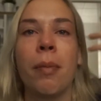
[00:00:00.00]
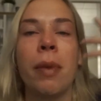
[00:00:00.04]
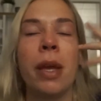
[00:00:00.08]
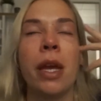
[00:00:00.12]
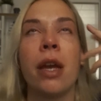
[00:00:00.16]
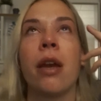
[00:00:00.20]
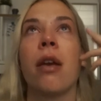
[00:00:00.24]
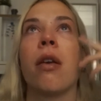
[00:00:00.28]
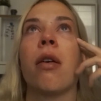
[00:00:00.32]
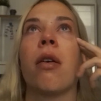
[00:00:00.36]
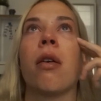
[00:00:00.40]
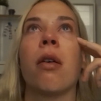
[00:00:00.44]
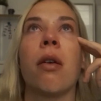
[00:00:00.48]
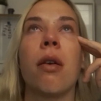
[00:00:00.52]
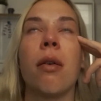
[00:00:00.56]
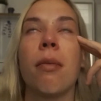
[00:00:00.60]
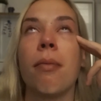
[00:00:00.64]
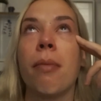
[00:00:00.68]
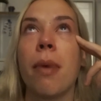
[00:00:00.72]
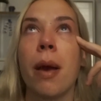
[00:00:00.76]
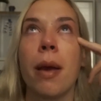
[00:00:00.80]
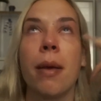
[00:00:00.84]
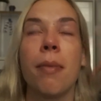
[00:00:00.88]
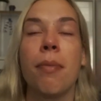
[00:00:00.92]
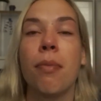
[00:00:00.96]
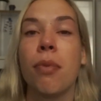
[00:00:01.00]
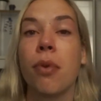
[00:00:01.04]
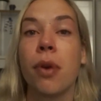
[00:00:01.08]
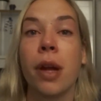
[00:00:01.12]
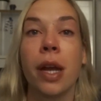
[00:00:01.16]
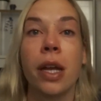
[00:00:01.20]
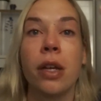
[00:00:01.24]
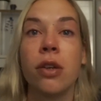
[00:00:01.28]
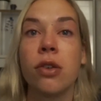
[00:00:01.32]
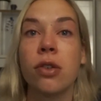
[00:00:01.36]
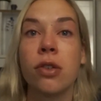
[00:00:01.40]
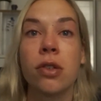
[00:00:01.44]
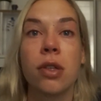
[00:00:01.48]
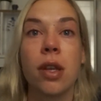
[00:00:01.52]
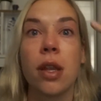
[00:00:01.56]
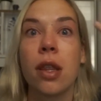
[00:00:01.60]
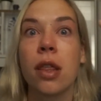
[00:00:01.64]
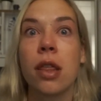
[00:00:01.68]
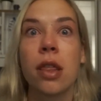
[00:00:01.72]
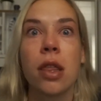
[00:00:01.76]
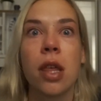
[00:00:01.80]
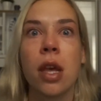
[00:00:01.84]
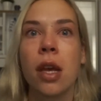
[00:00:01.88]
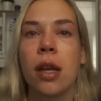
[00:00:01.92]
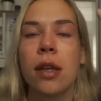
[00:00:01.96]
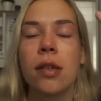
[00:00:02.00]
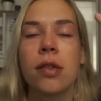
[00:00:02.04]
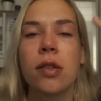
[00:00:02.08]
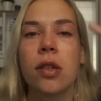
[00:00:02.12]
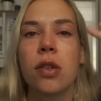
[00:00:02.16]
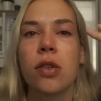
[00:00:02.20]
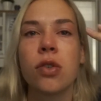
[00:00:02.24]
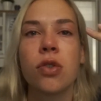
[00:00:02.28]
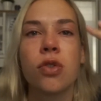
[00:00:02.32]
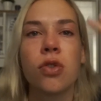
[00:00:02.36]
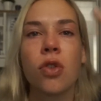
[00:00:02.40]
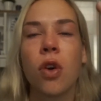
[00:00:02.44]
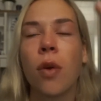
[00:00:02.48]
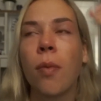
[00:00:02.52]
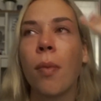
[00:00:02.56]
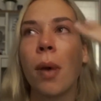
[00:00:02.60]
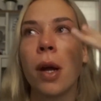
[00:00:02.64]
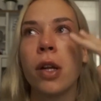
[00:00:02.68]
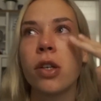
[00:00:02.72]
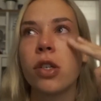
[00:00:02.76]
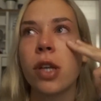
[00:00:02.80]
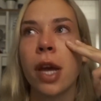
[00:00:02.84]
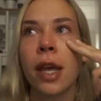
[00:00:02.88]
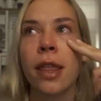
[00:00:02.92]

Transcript: I'm here, my brain just thinks so much.